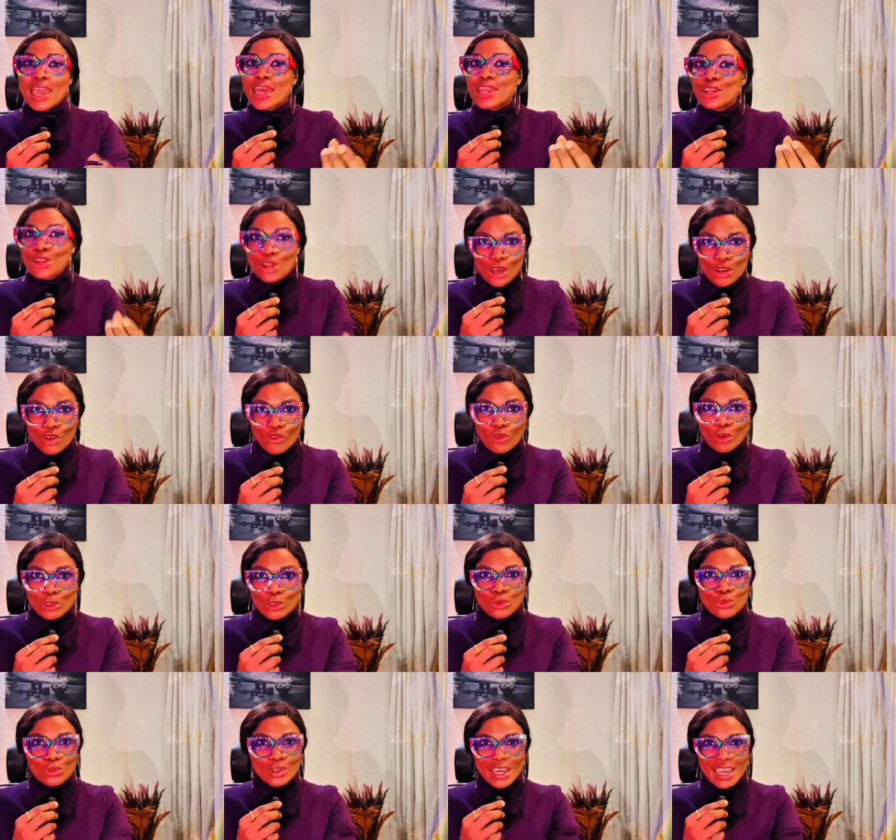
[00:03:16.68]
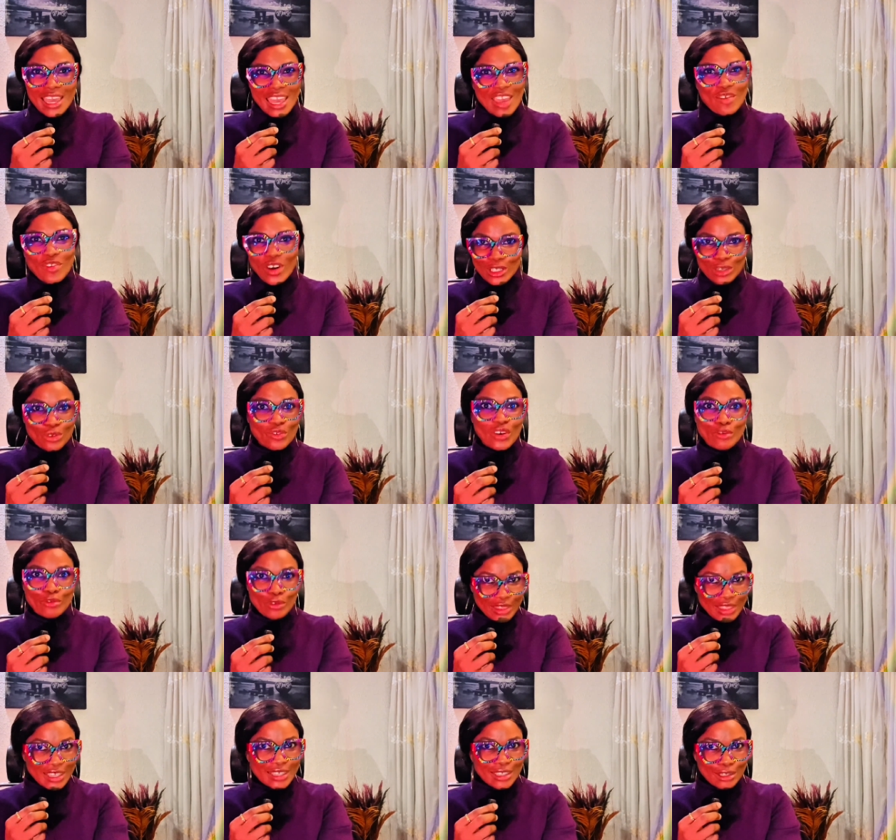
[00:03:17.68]
None of us could ever survive
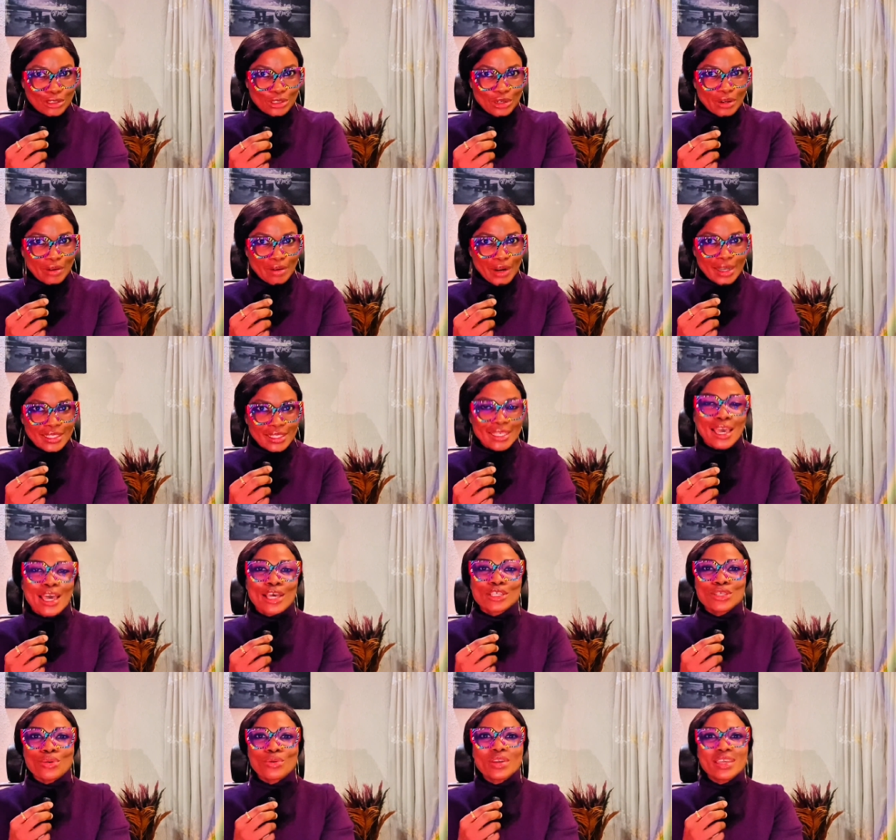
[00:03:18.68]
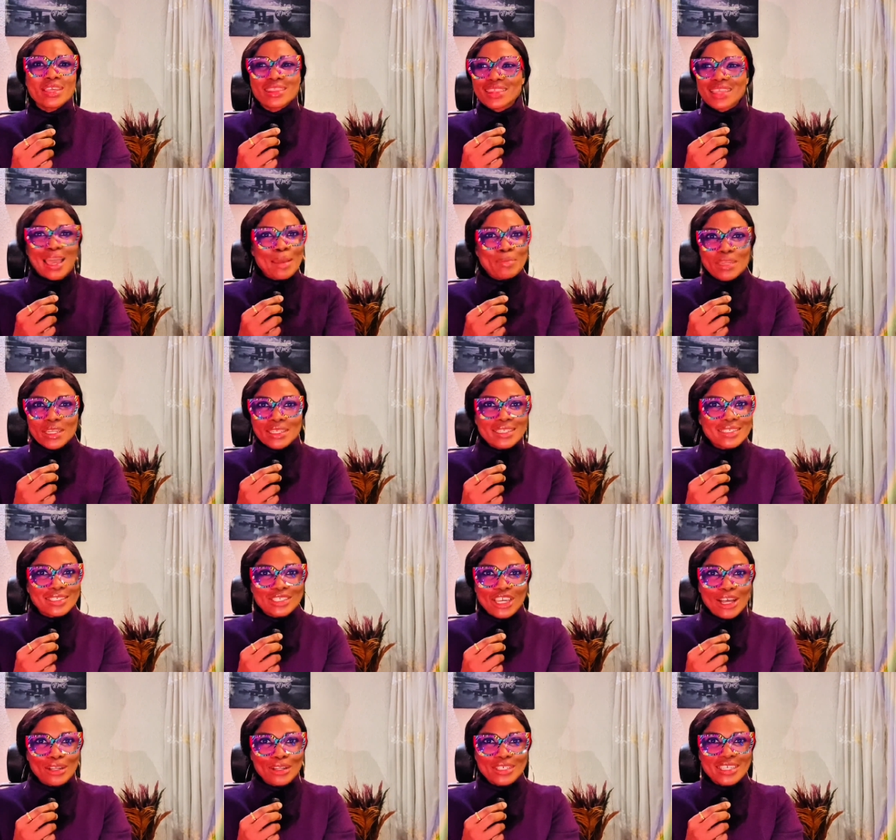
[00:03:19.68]
with 10,000 Naira, right? So, I mean, this
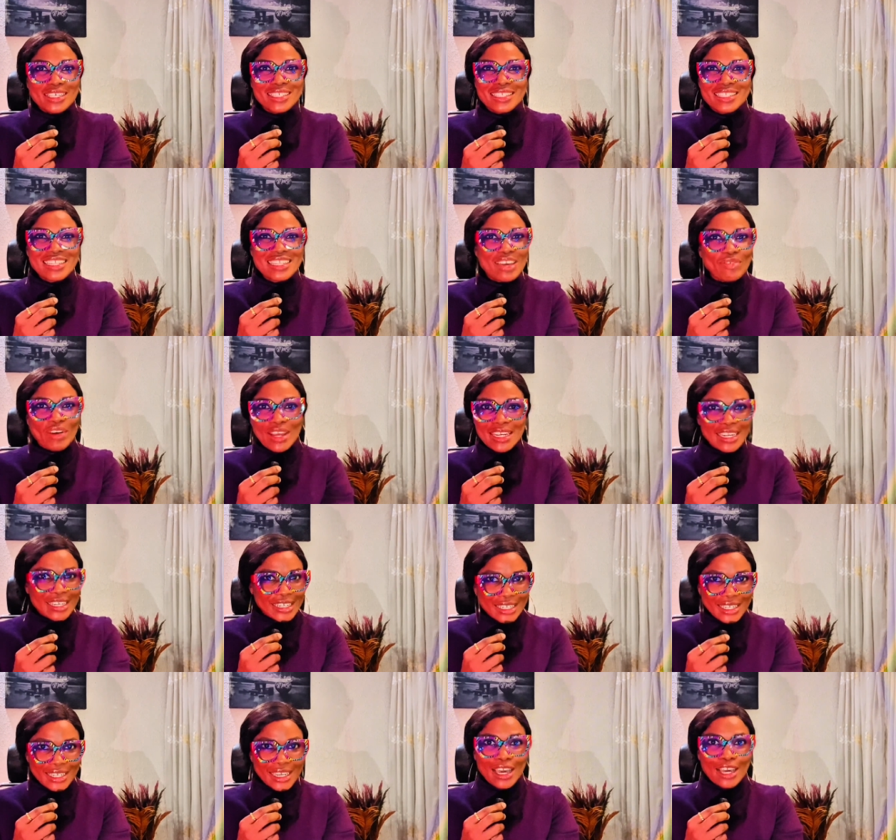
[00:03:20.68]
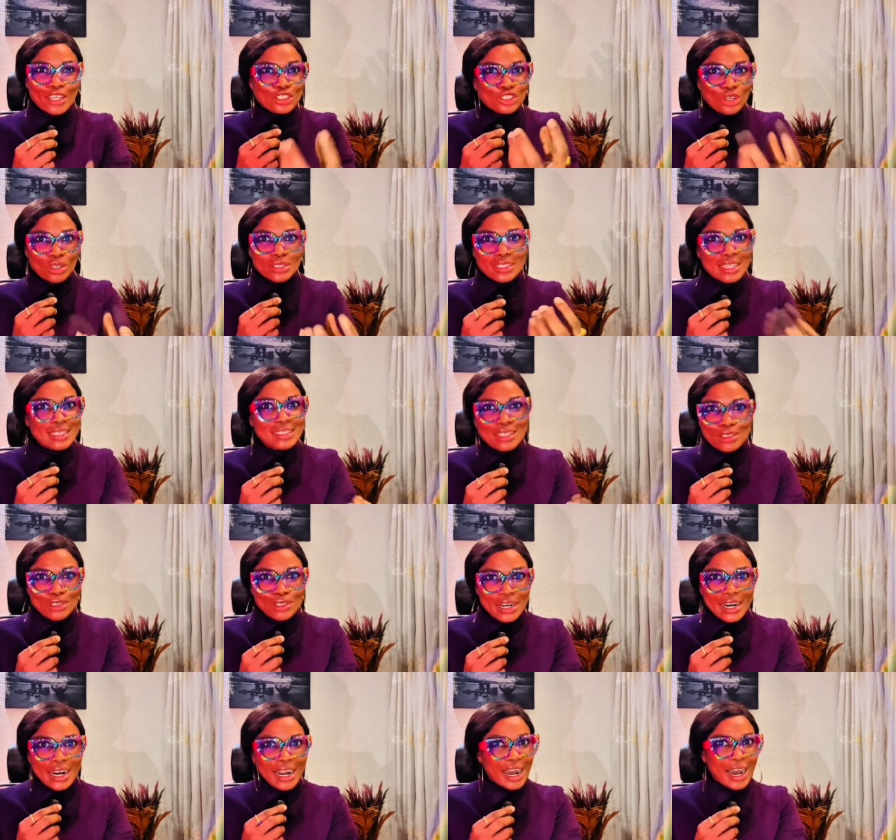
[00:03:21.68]
child is never needy. Just 10,000
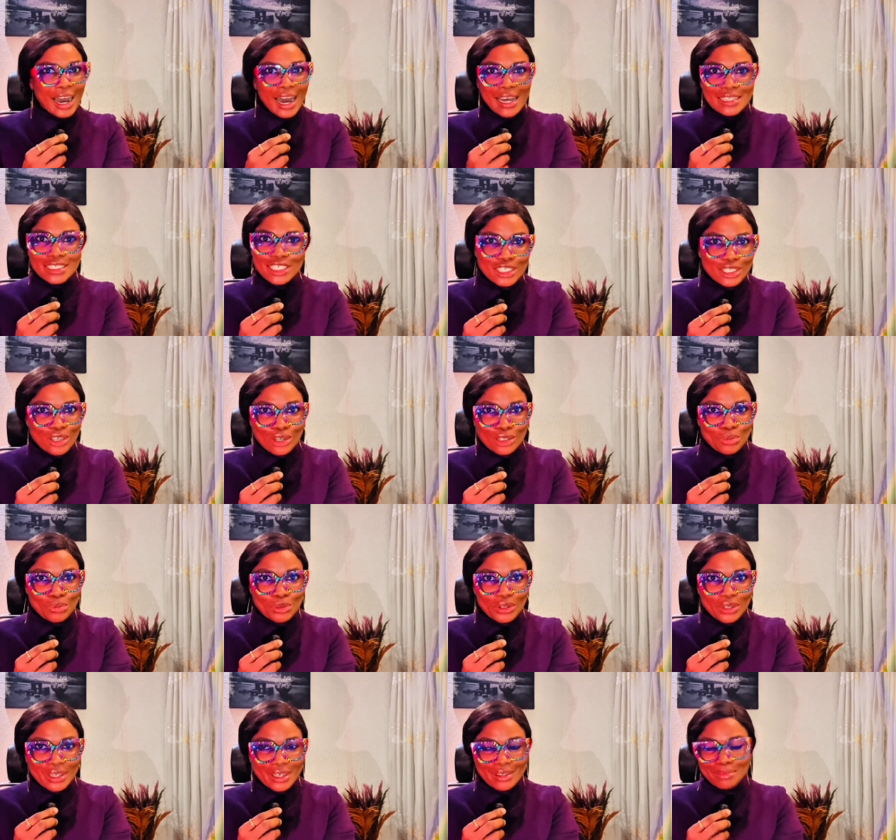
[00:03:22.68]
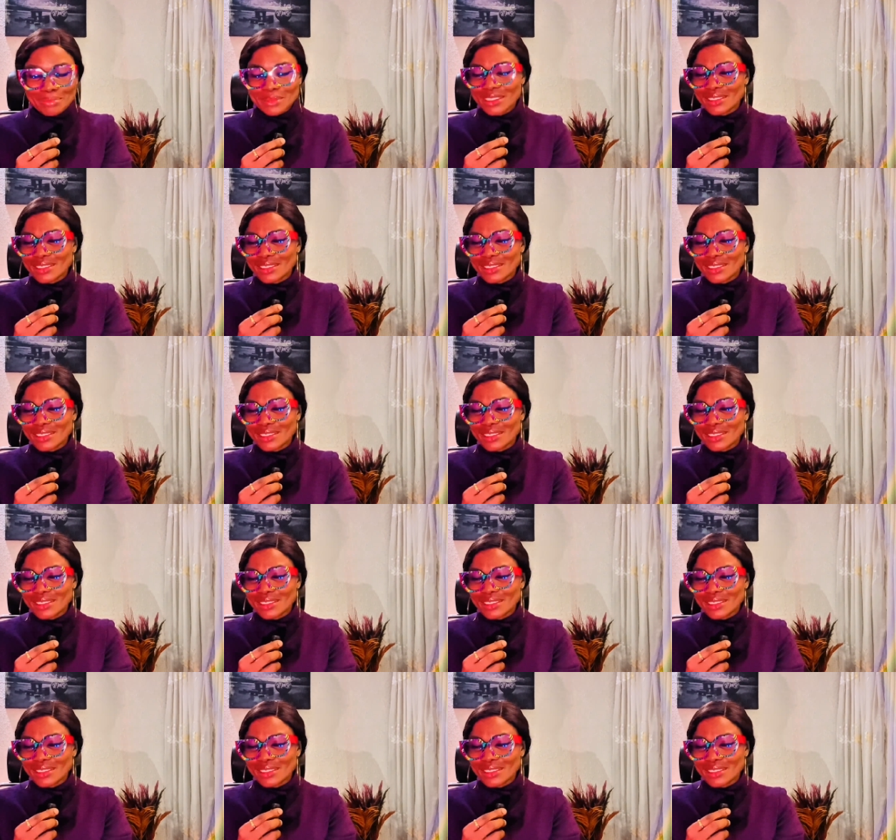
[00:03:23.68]
Naira and she's going to be okay.